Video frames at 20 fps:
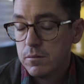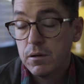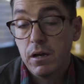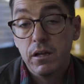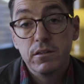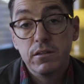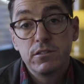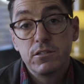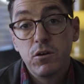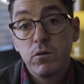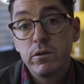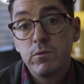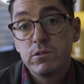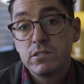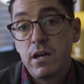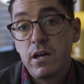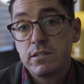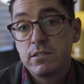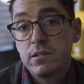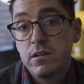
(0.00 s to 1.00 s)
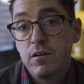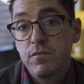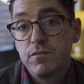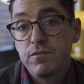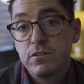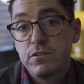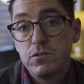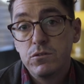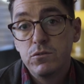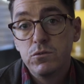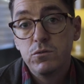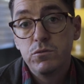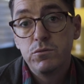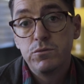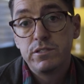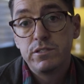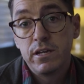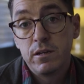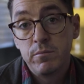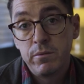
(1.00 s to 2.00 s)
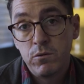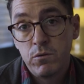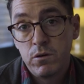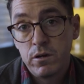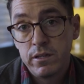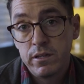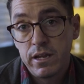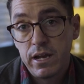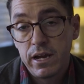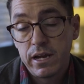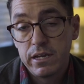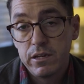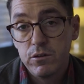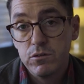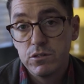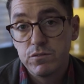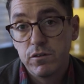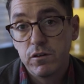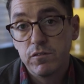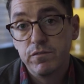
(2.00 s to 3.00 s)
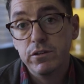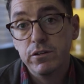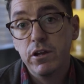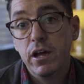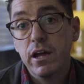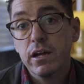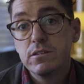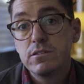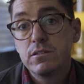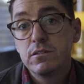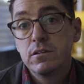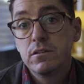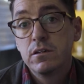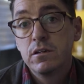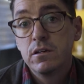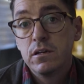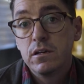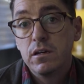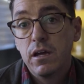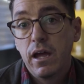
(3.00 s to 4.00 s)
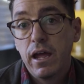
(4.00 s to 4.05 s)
But Sony was nice enough to send me one that I could use for a few days